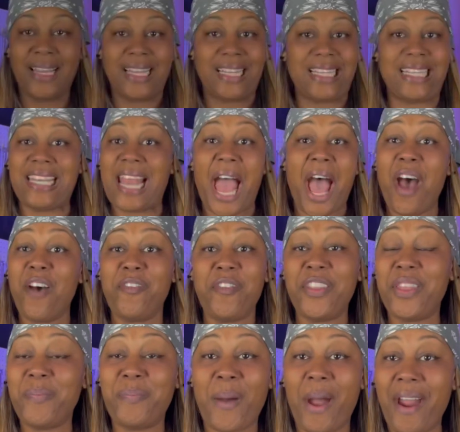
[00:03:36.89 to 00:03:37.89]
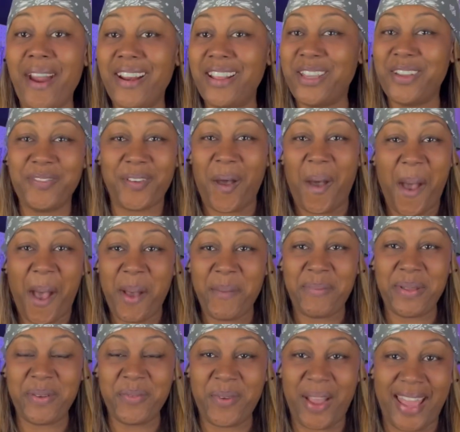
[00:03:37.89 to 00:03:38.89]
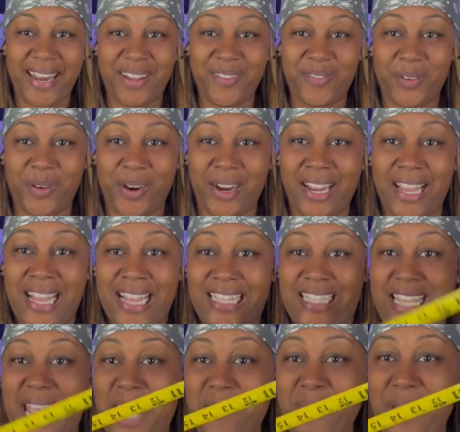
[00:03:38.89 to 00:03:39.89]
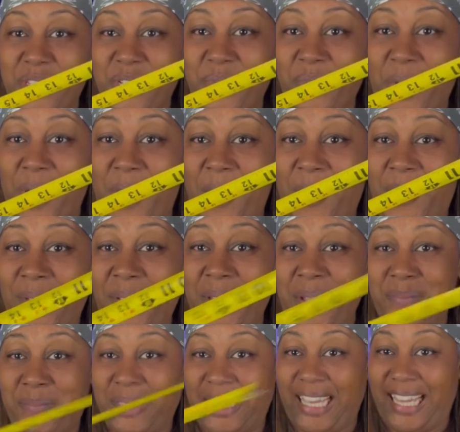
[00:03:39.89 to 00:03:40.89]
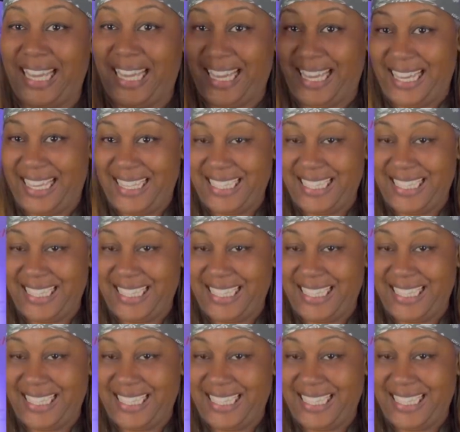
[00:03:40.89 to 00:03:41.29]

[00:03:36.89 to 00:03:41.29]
Now for the part you've all been waiting for. Tape measure roll, please.